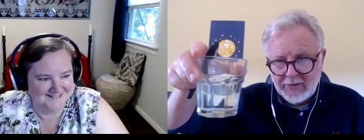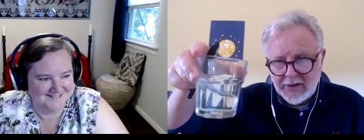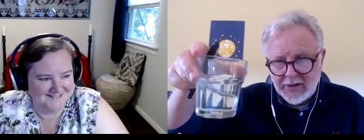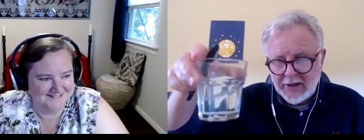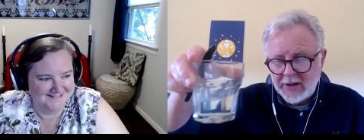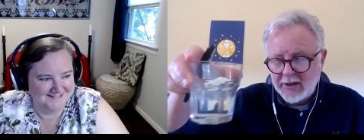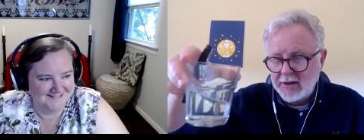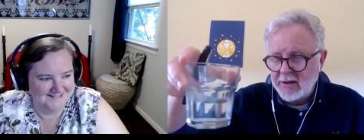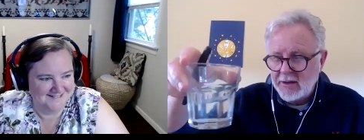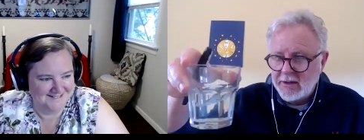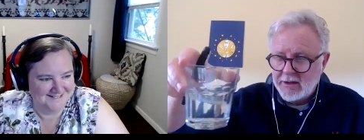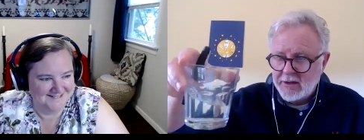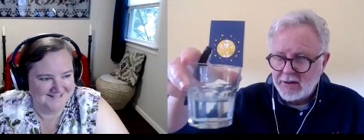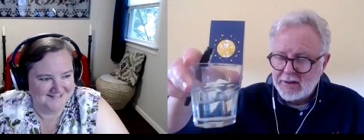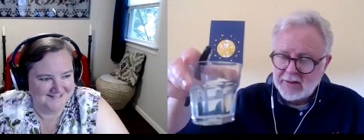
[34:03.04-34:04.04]
Speaker 1: really
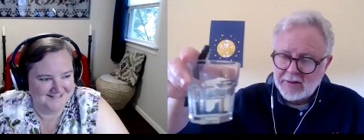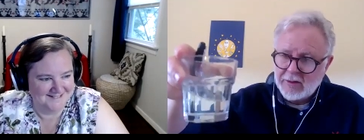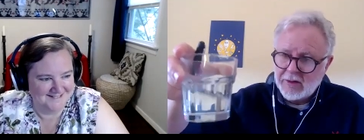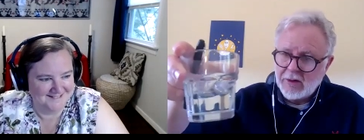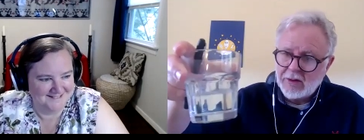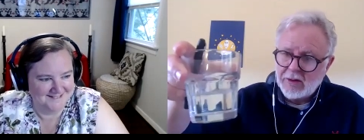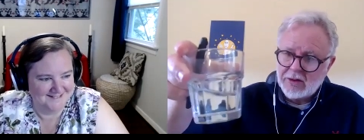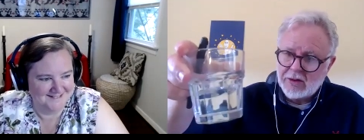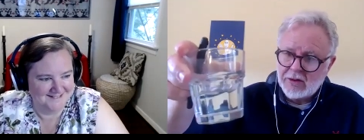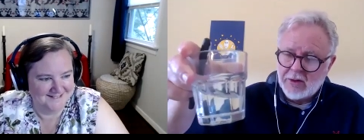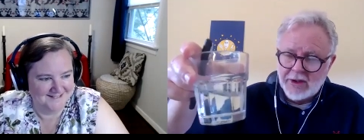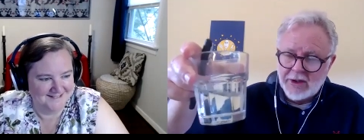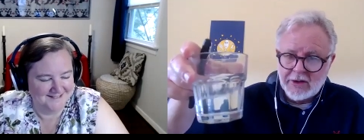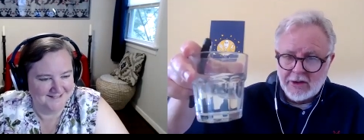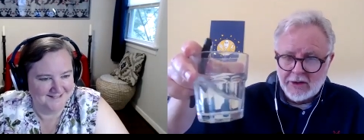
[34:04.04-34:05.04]
uh,
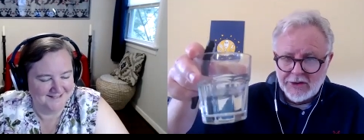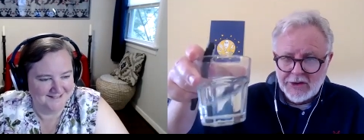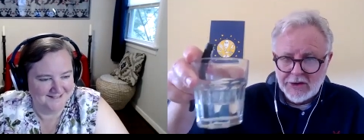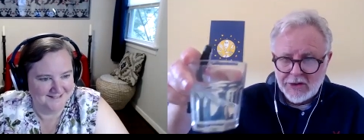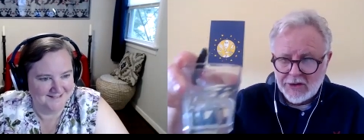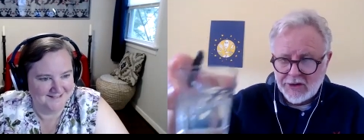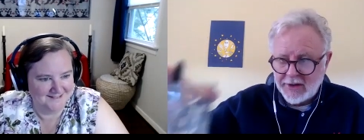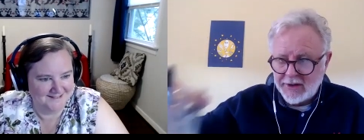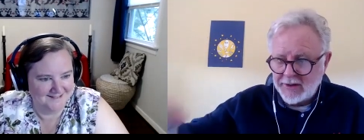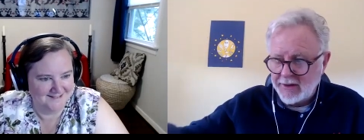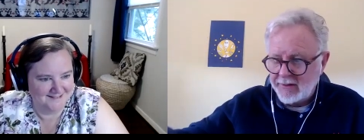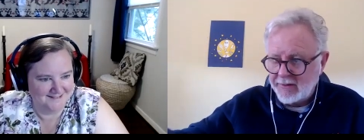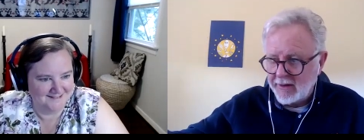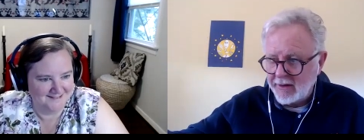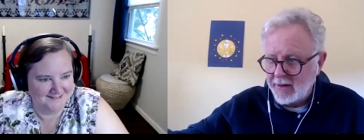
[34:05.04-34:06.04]
quite
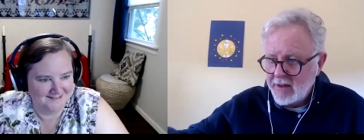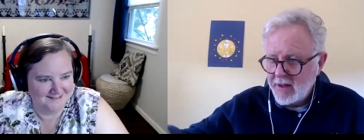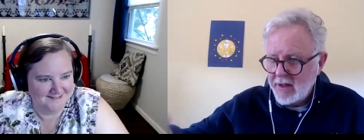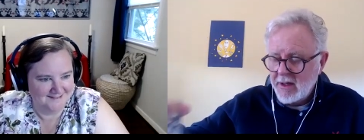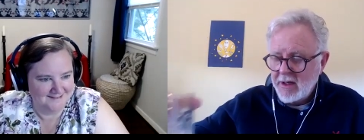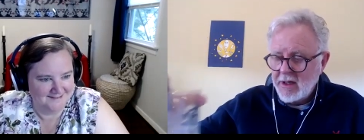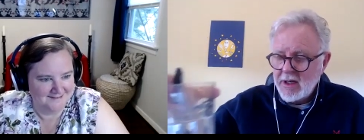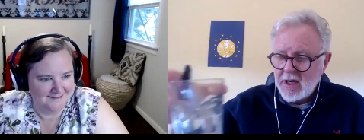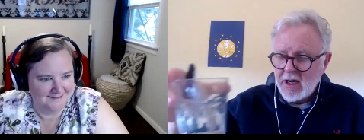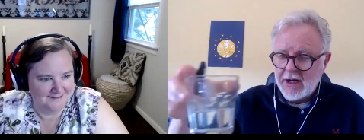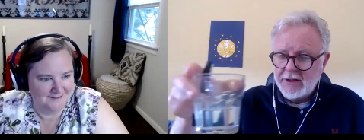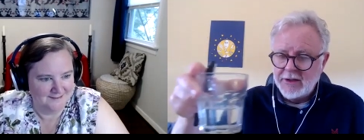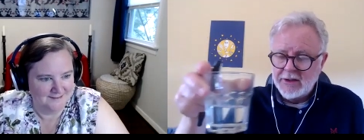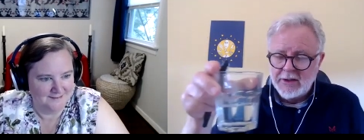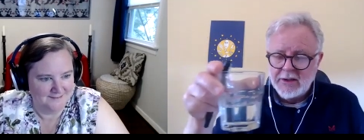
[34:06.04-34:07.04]
concentrated thing.
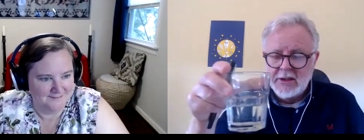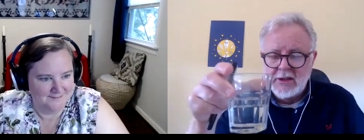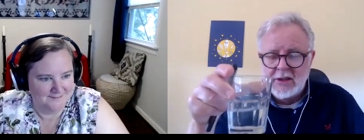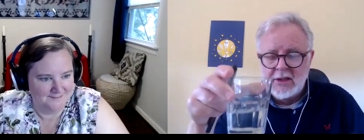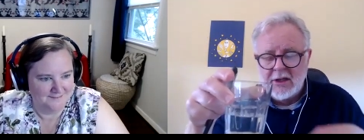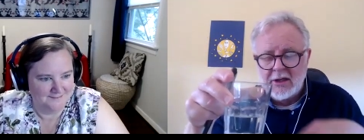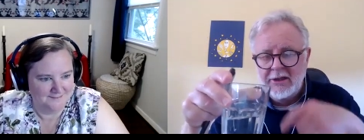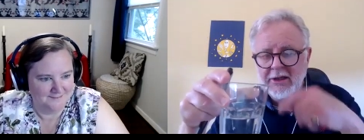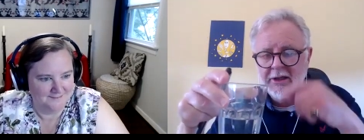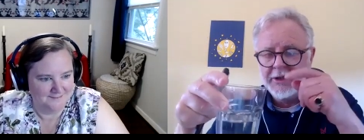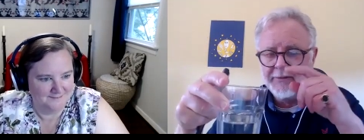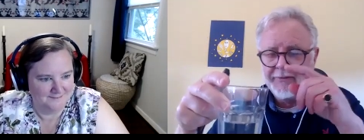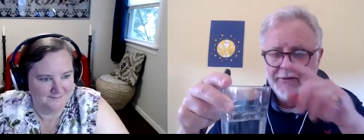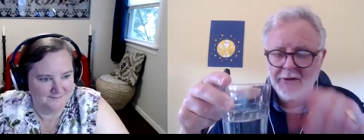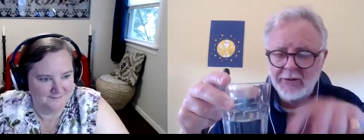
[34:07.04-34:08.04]
And I need
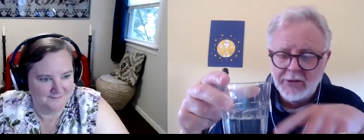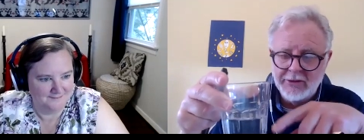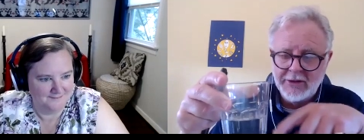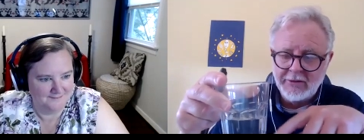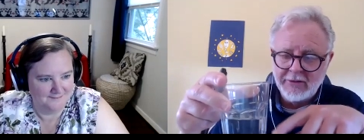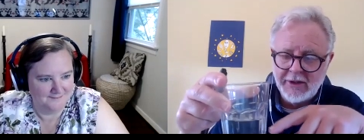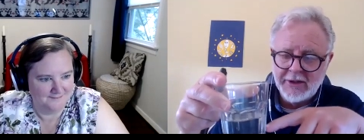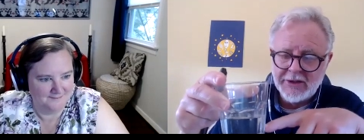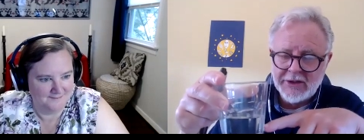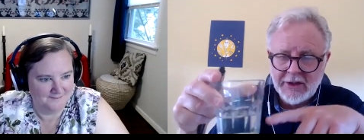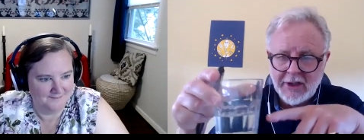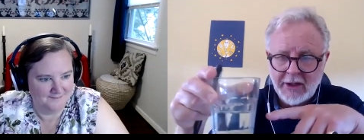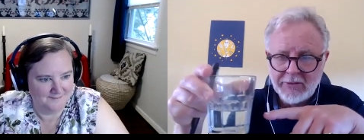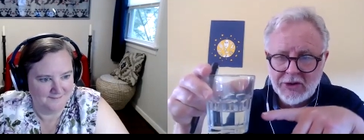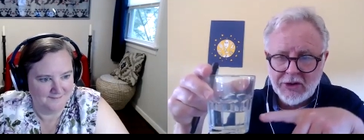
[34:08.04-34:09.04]
a few more ingredients.
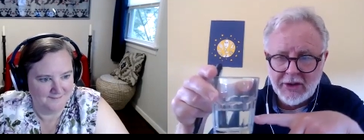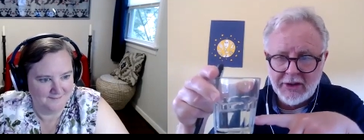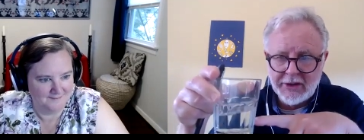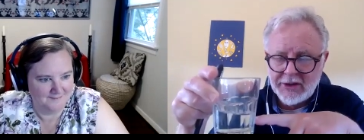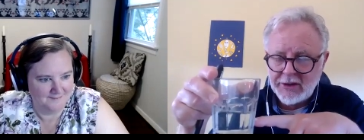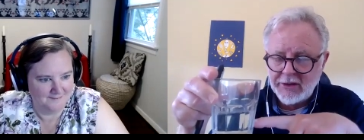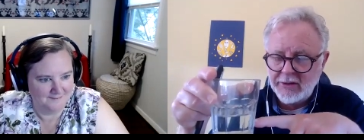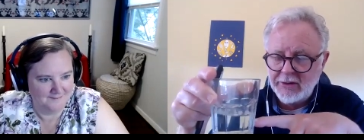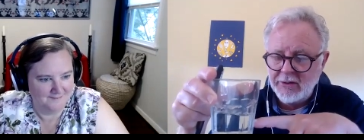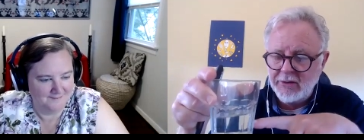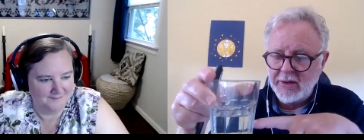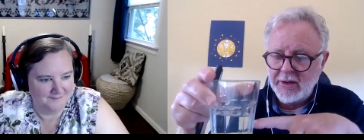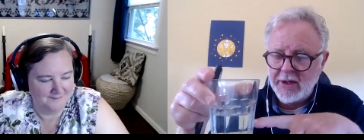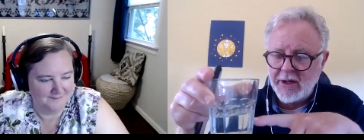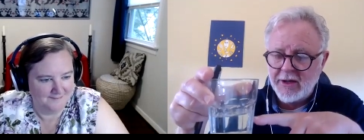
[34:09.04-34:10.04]
I'm trying
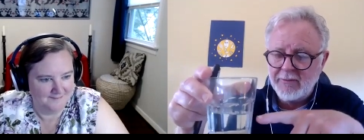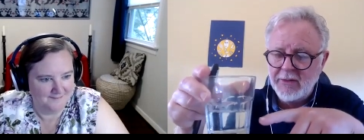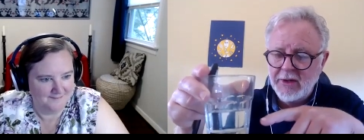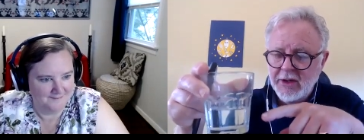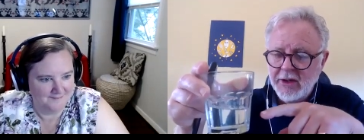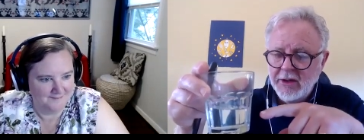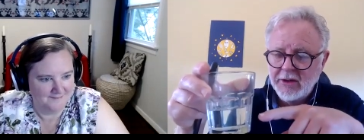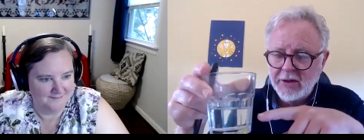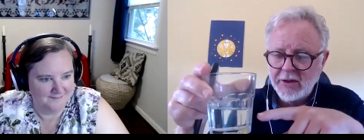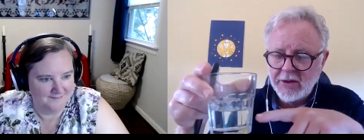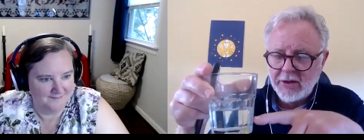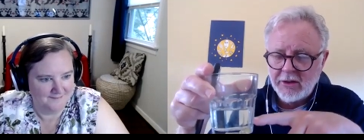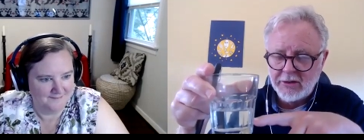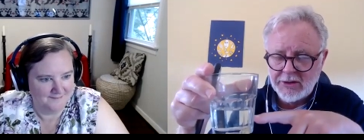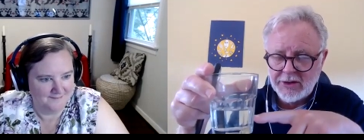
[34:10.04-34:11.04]
to um,
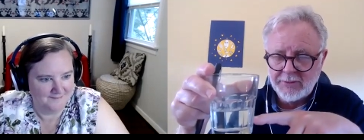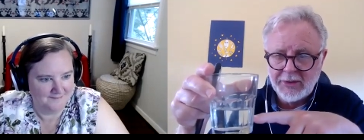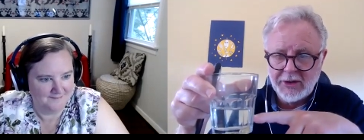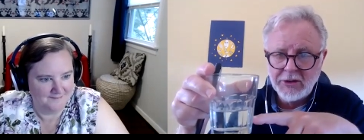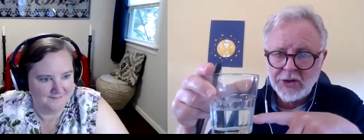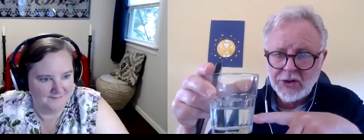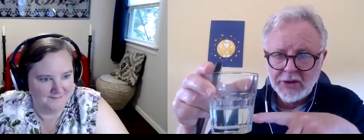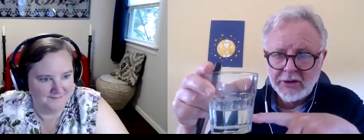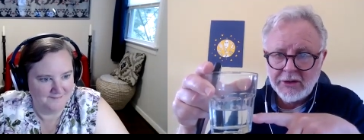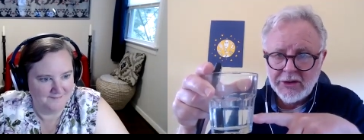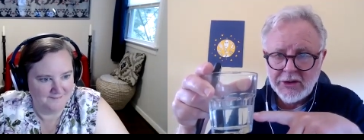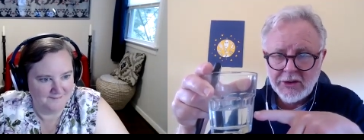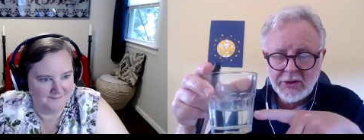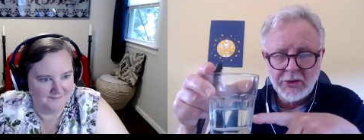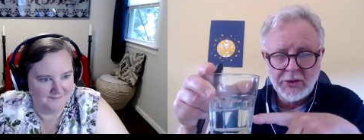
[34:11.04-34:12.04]
concoct a potion
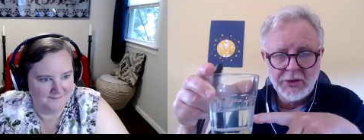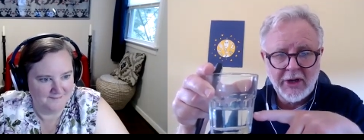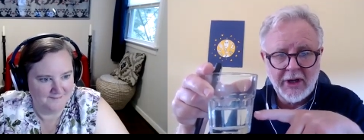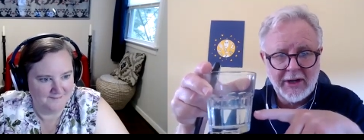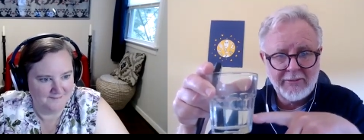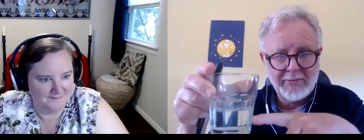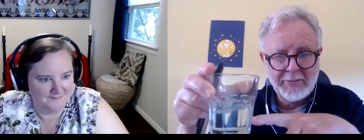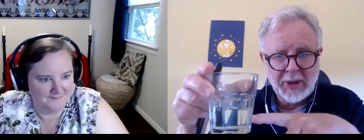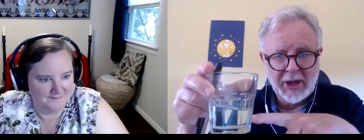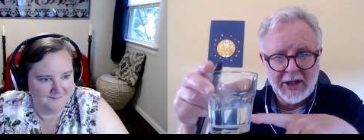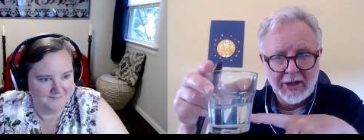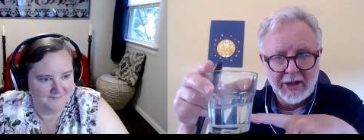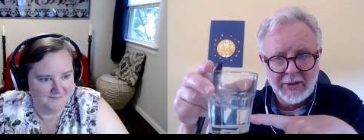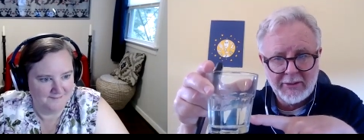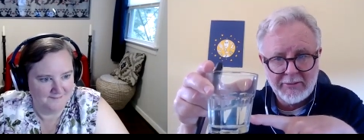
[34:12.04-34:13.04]
that's called
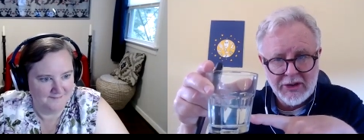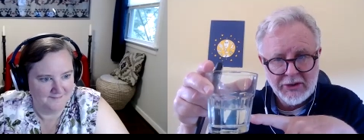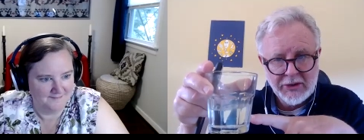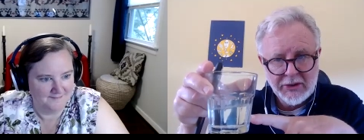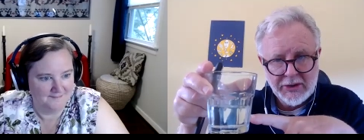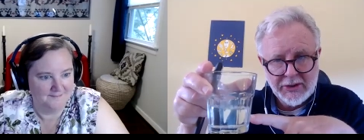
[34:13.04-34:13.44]
empowerment.